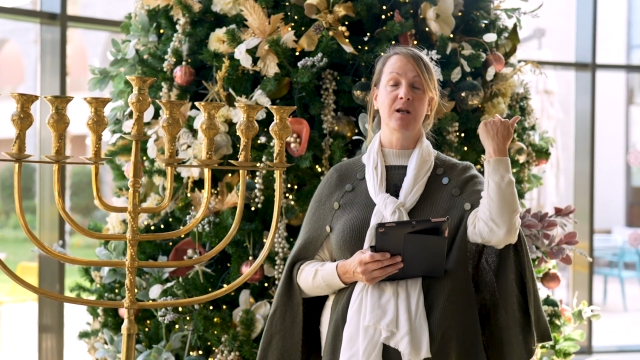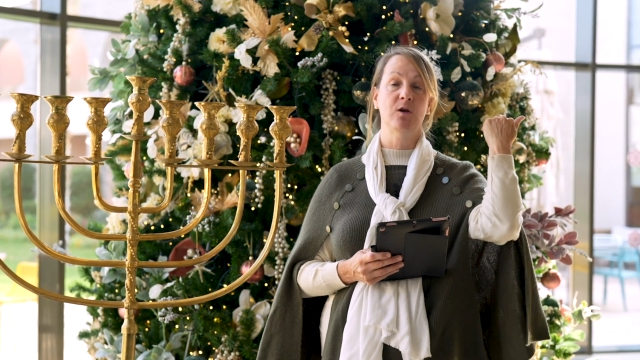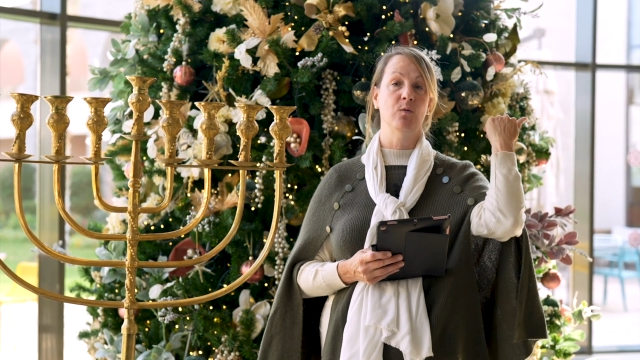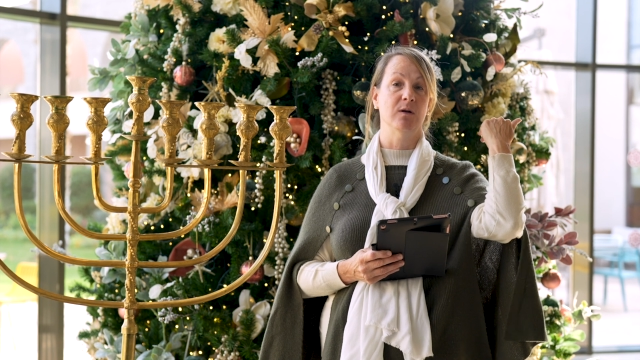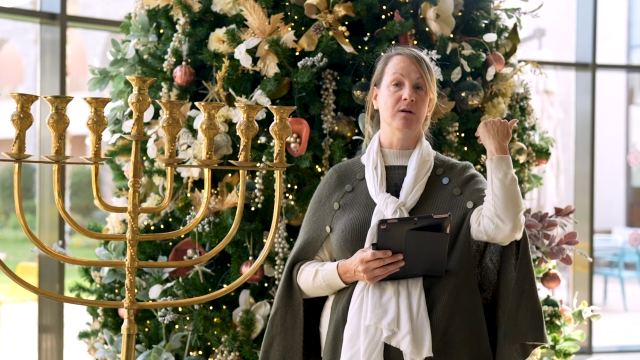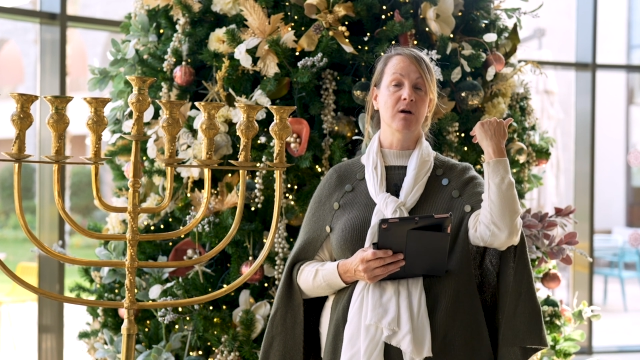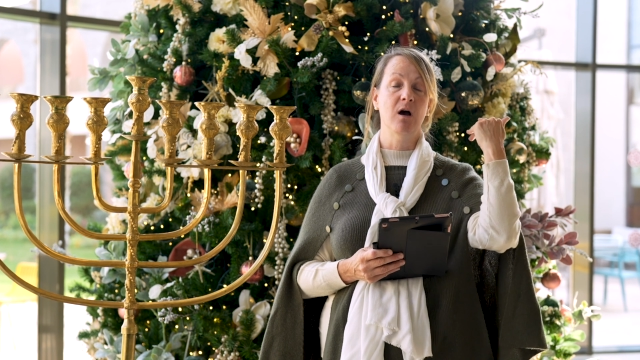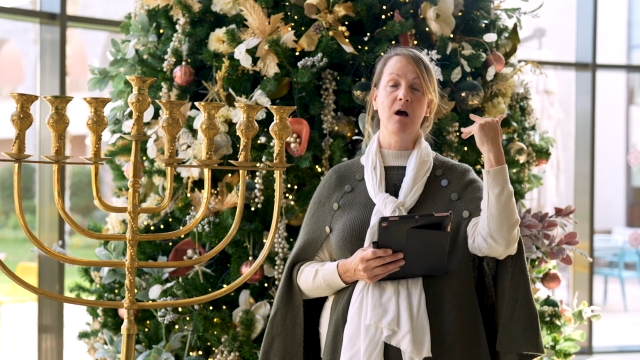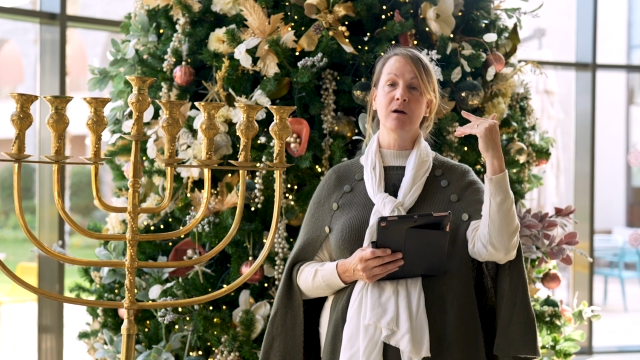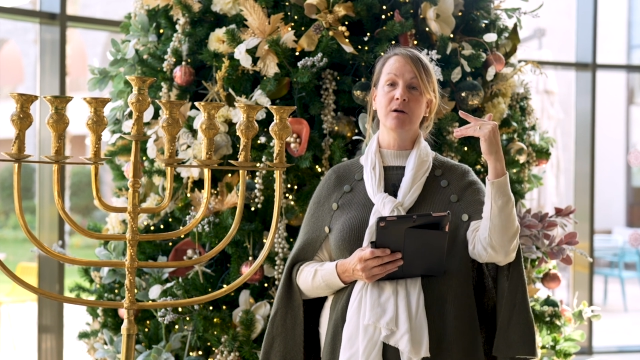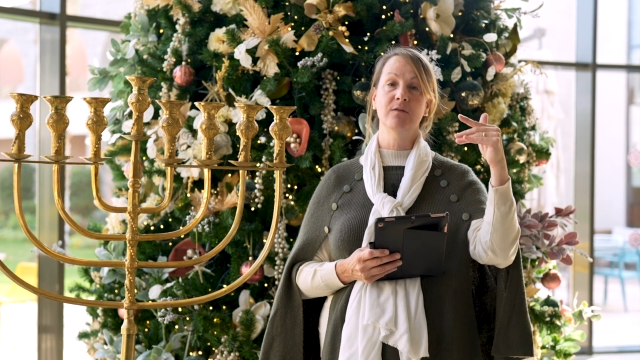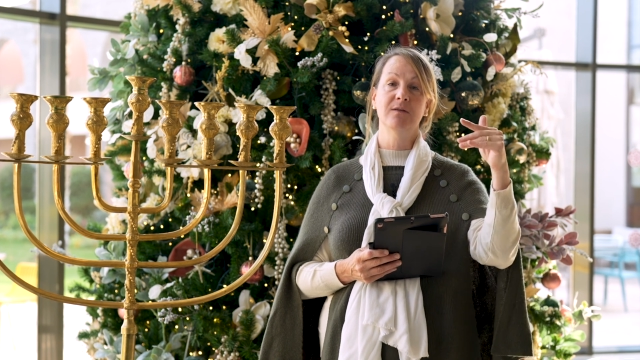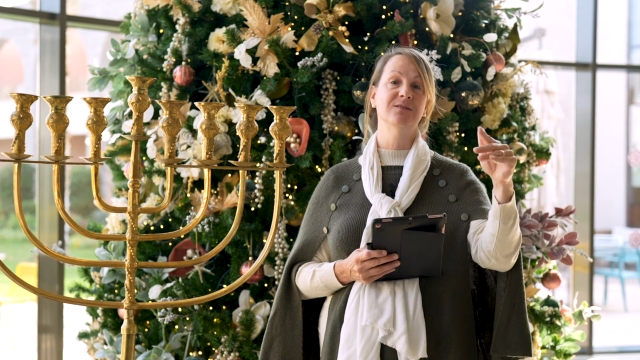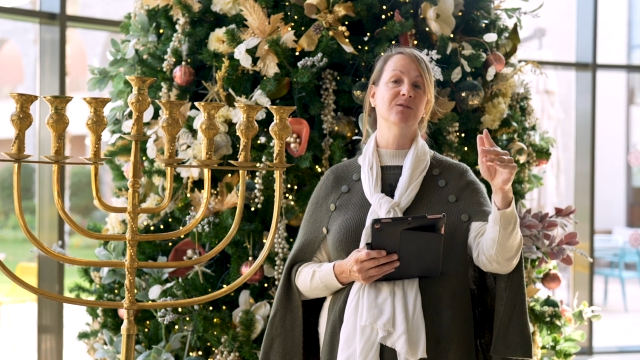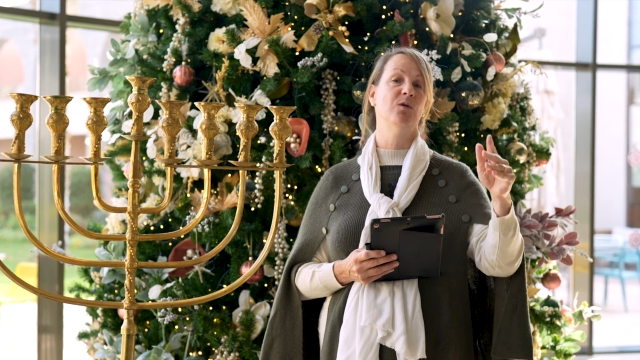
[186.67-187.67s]
who had
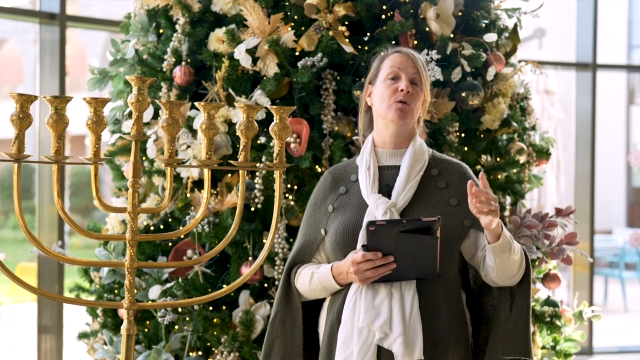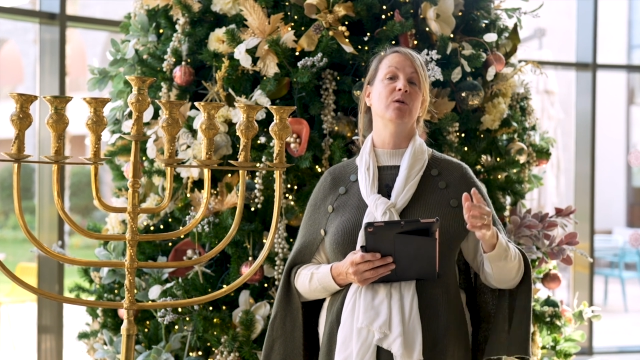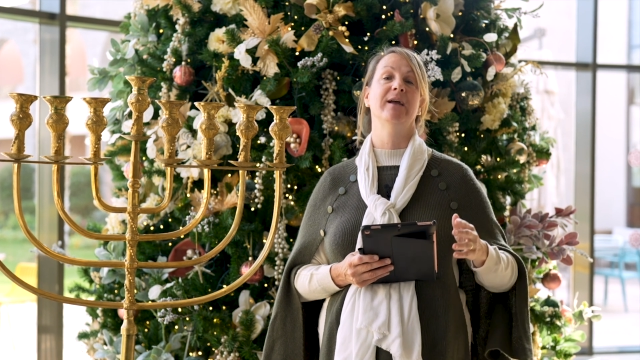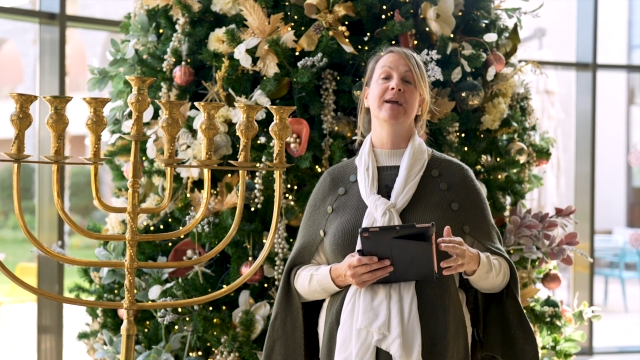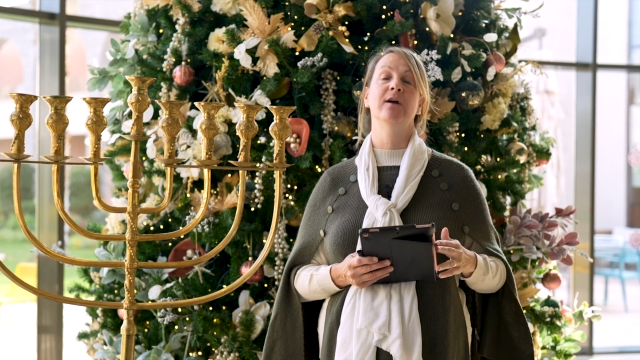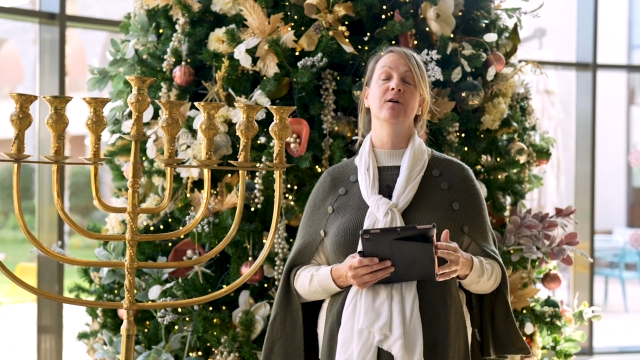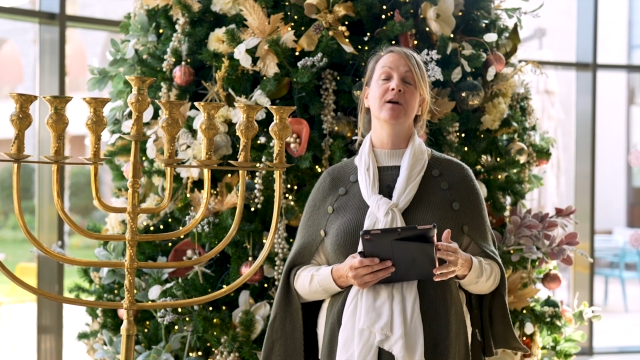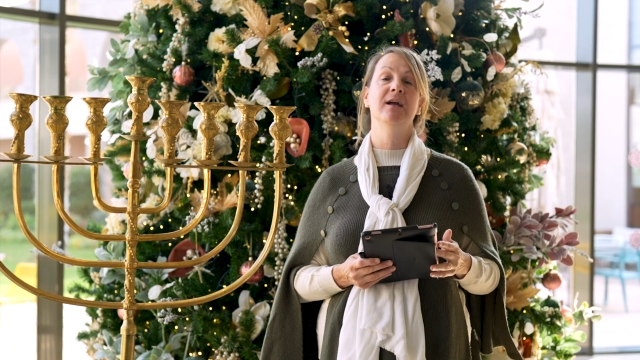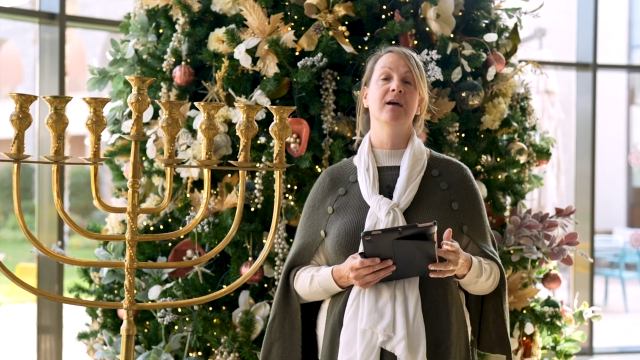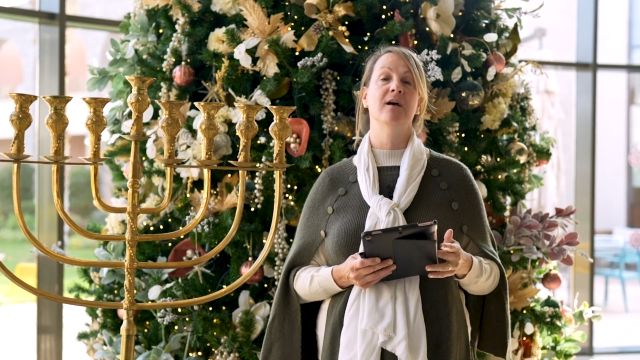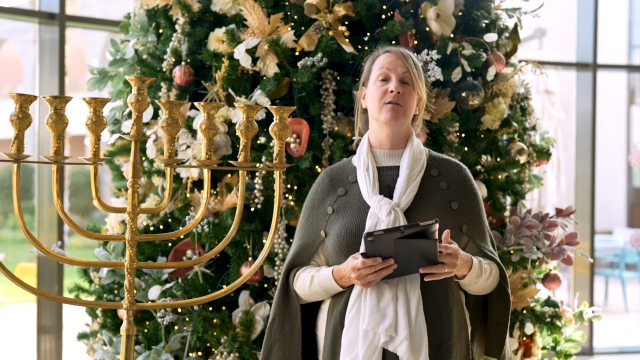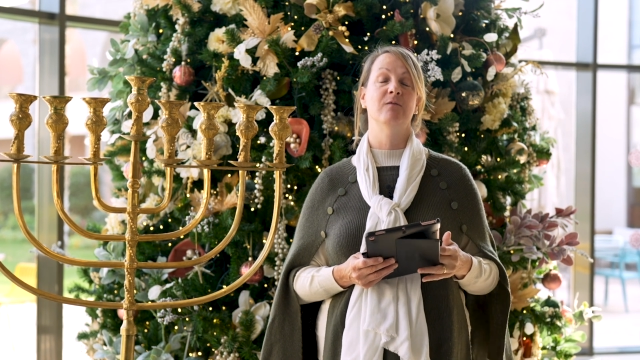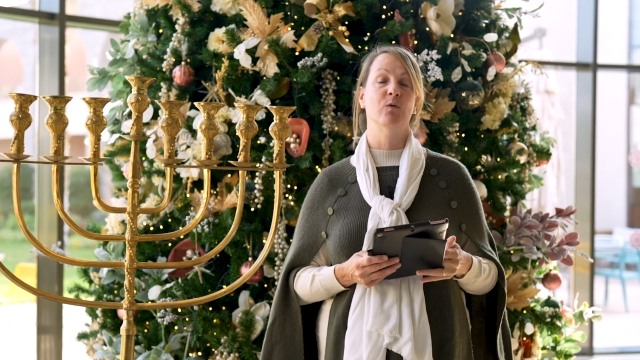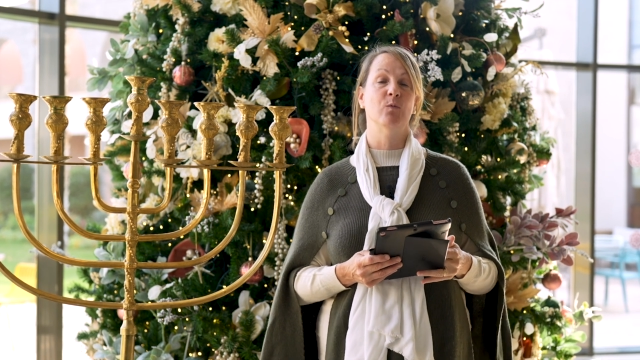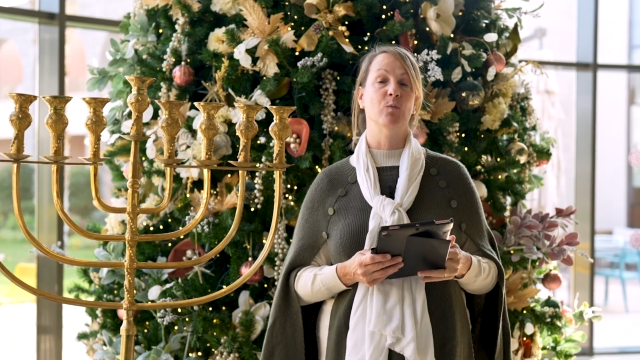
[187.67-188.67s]
conquered this whole area
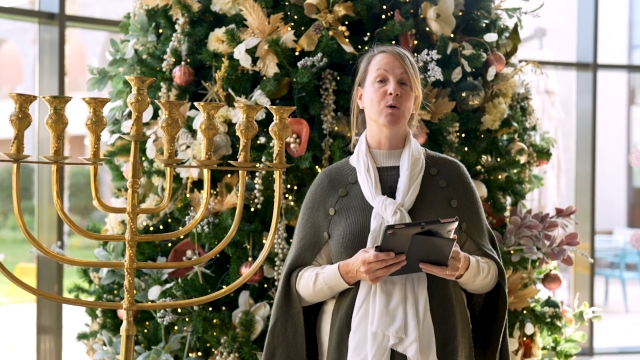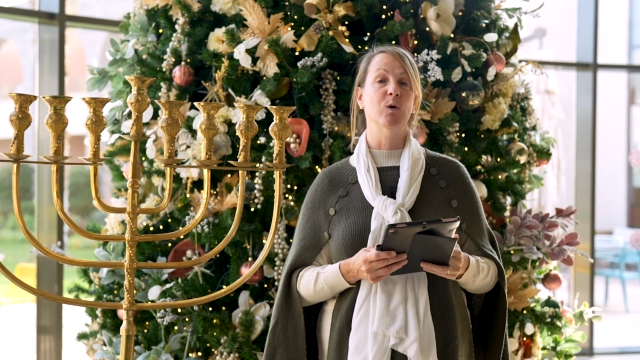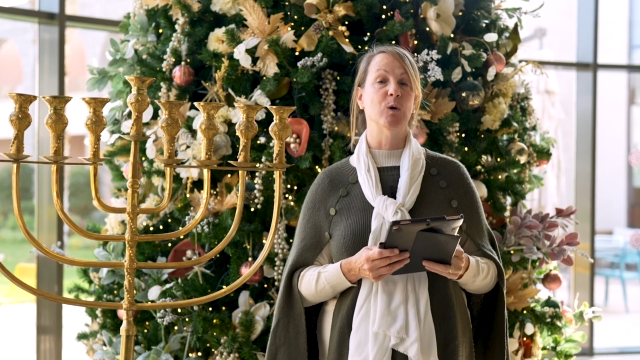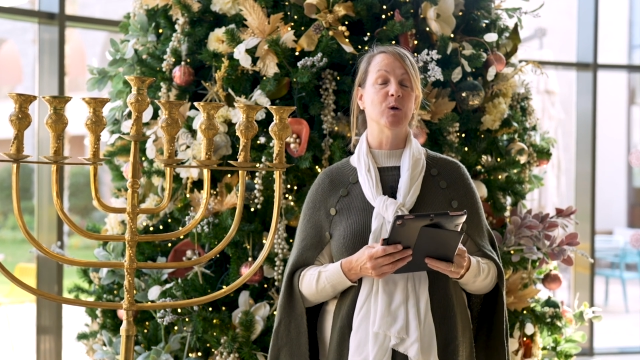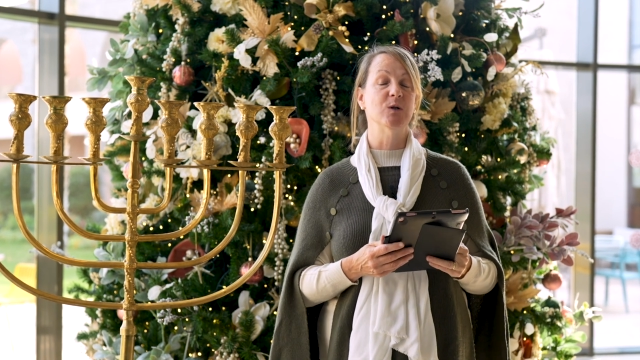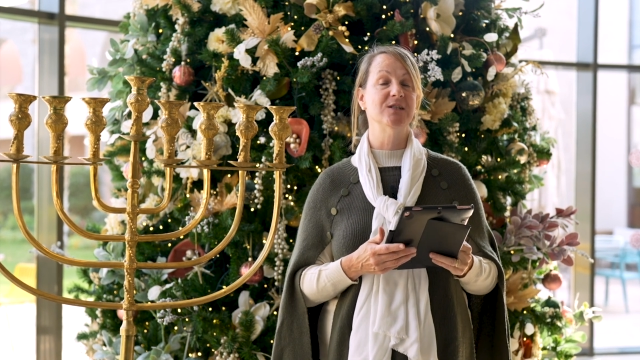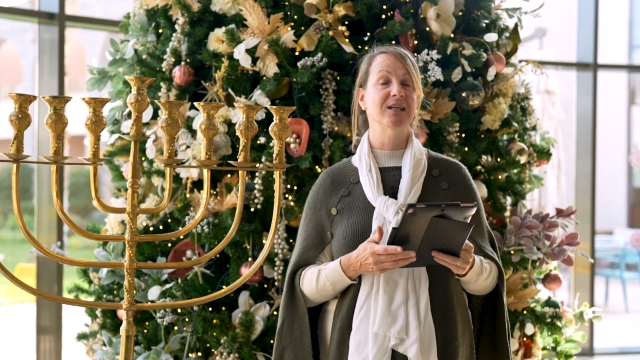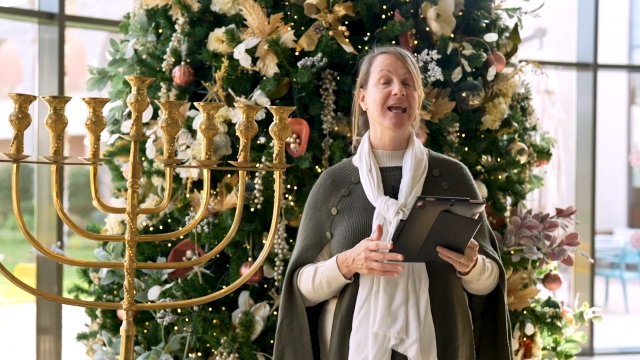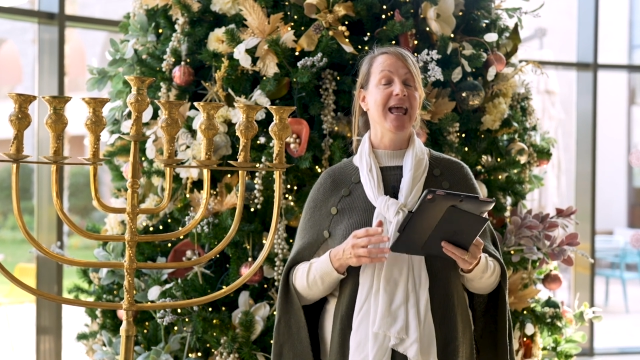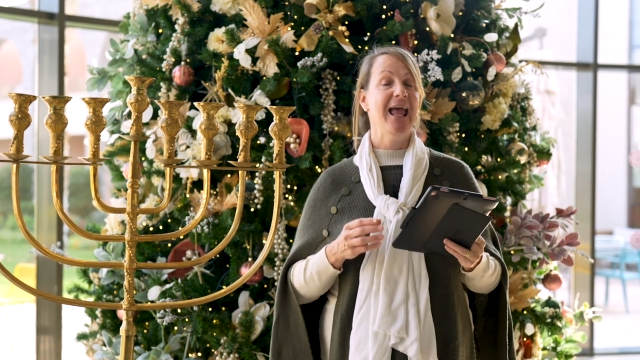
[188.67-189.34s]
of the world.